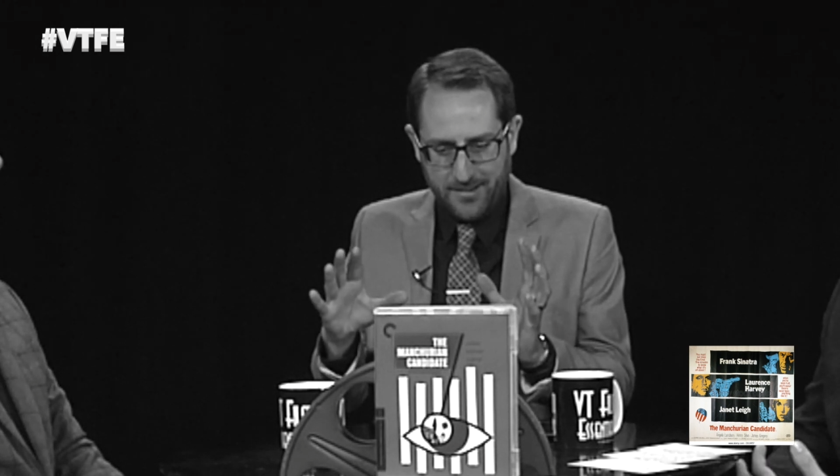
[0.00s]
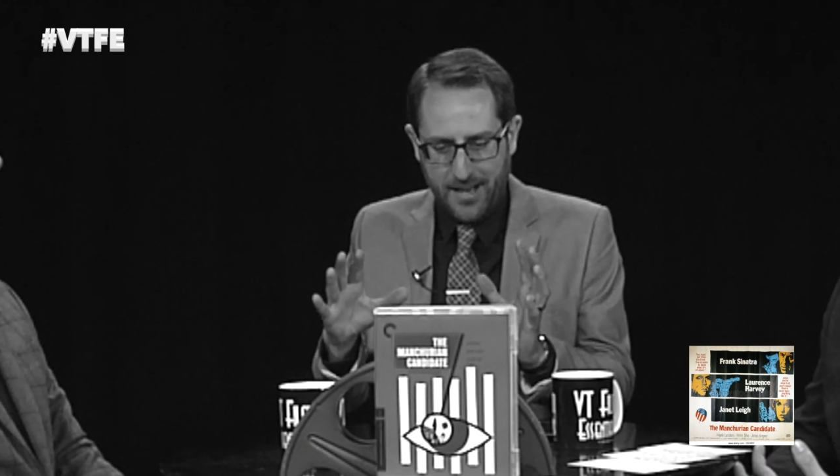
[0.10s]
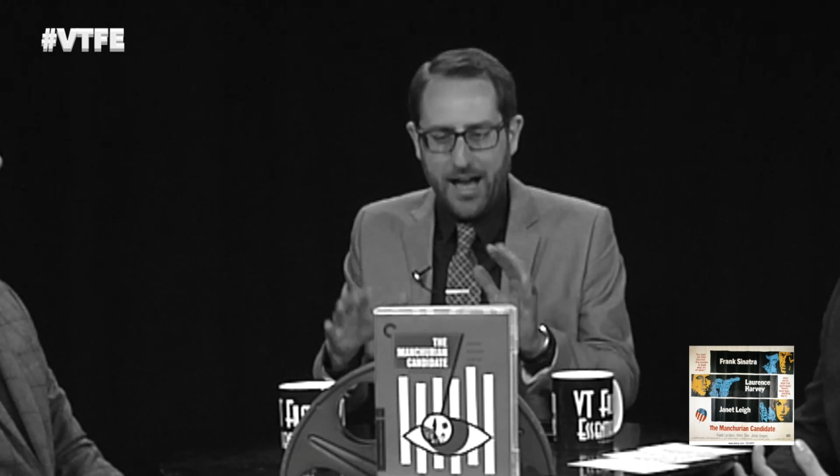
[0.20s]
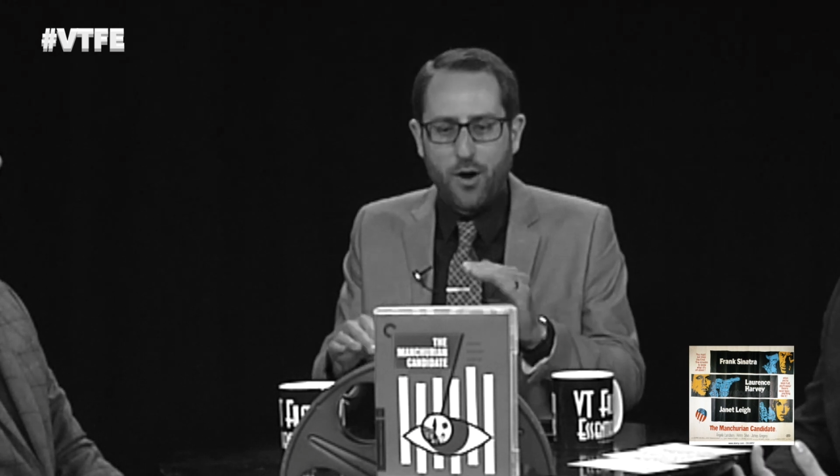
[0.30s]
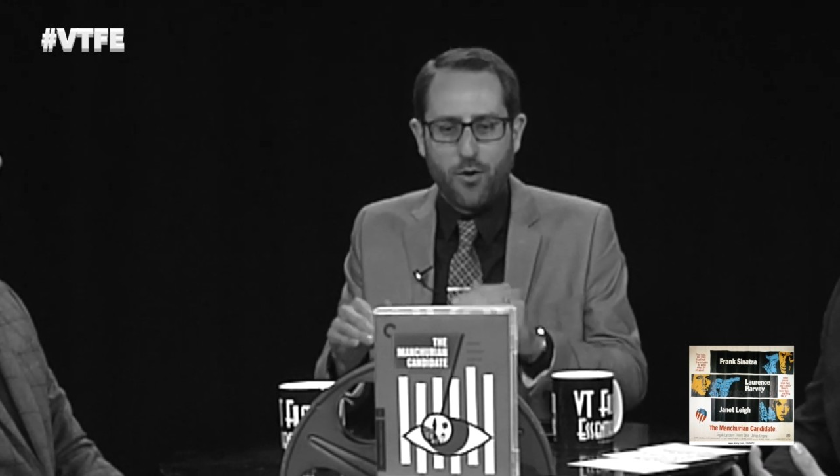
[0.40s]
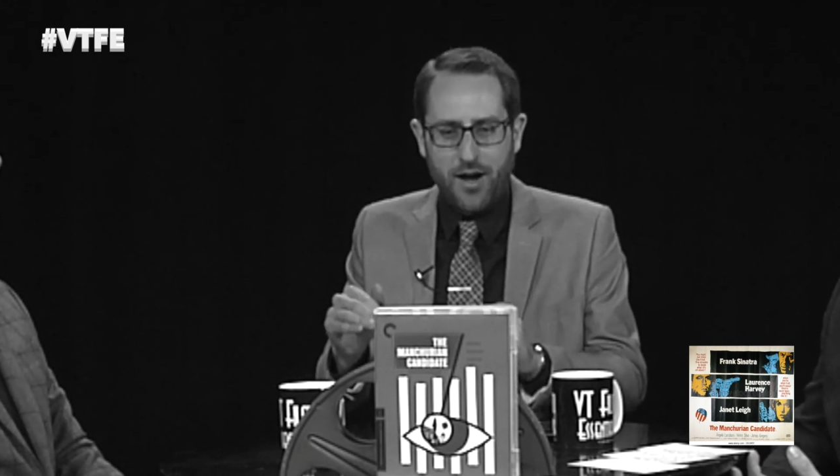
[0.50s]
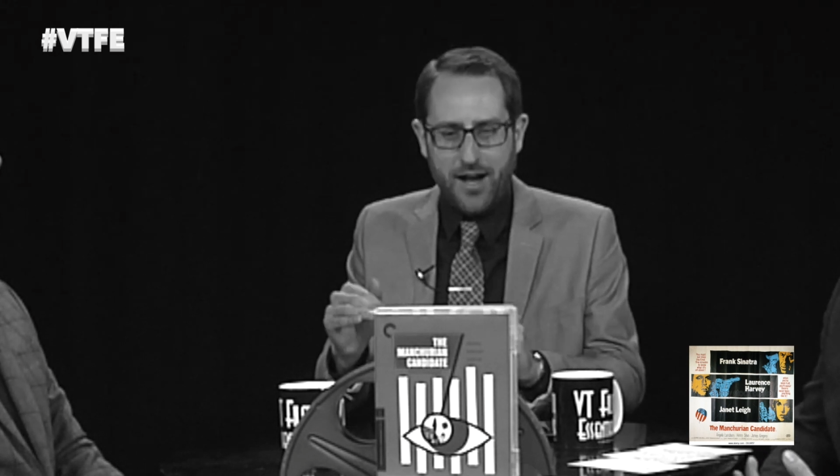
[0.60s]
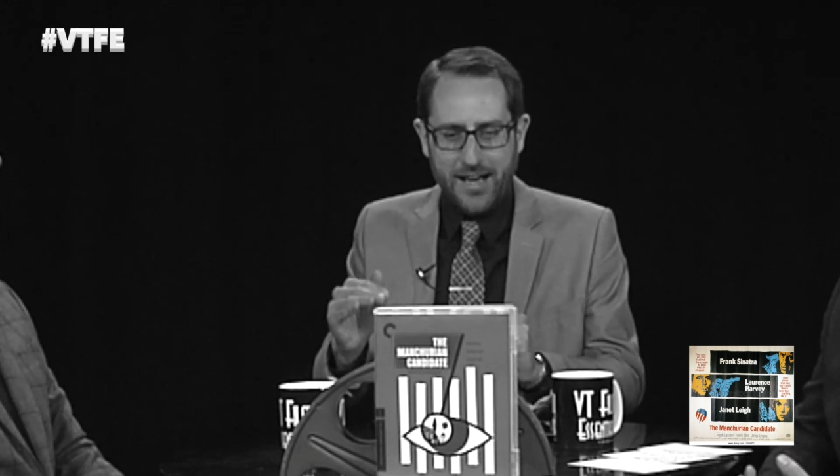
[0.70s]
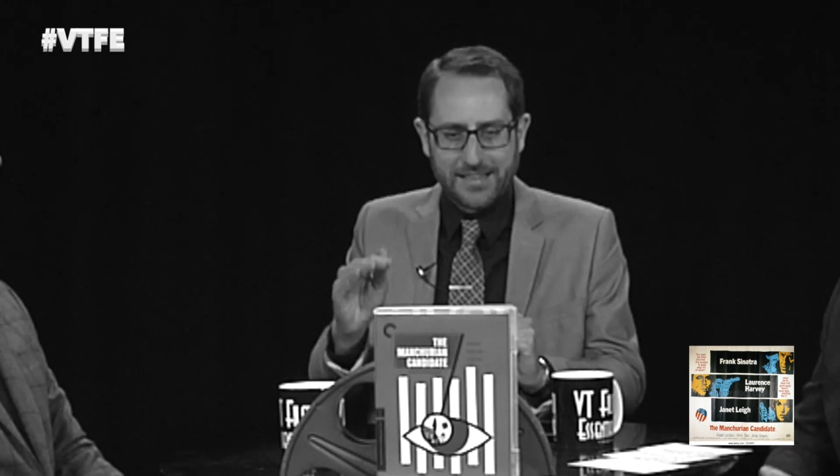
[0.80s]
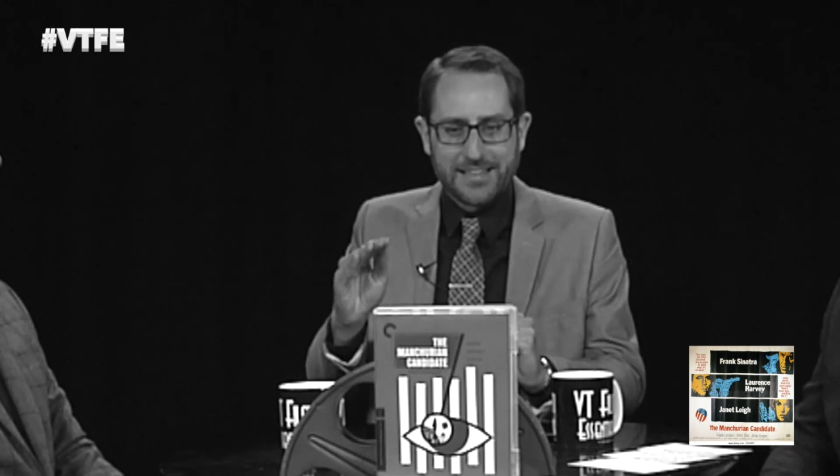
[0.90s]
how
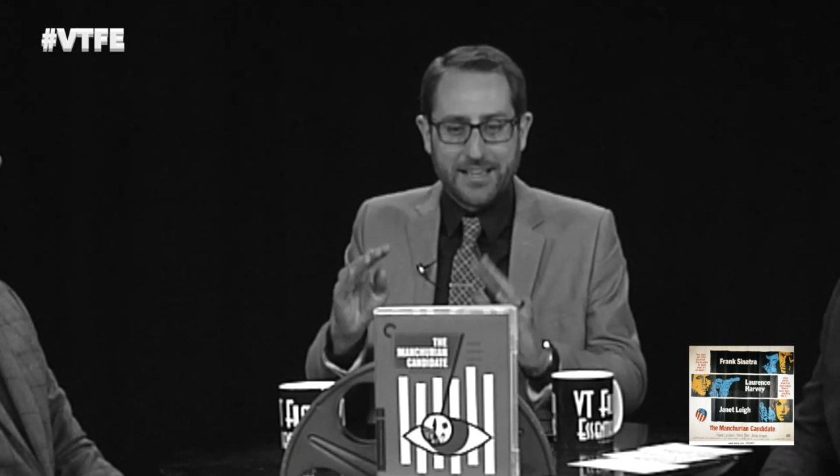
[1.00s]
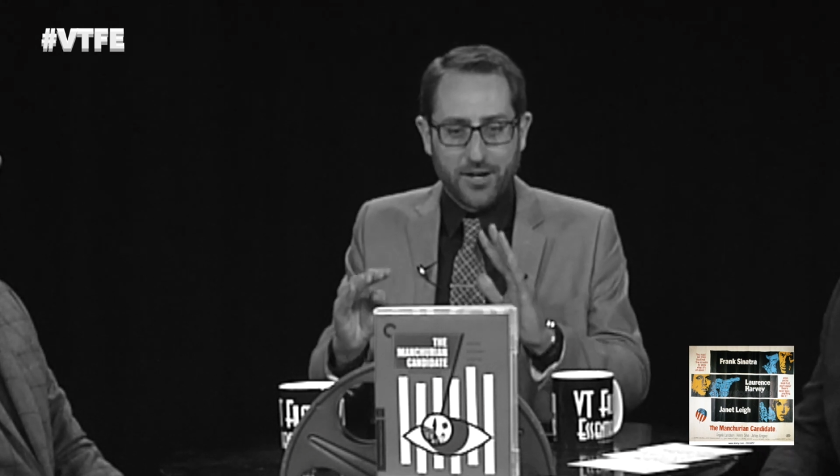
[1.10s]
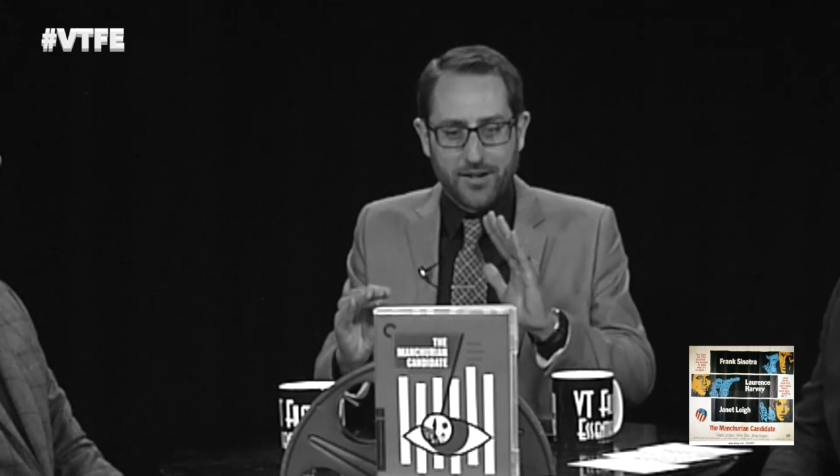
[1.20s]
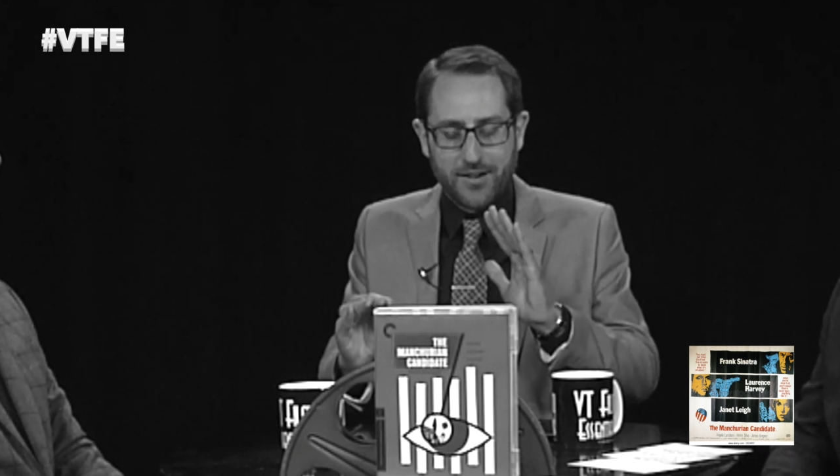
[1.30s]
highly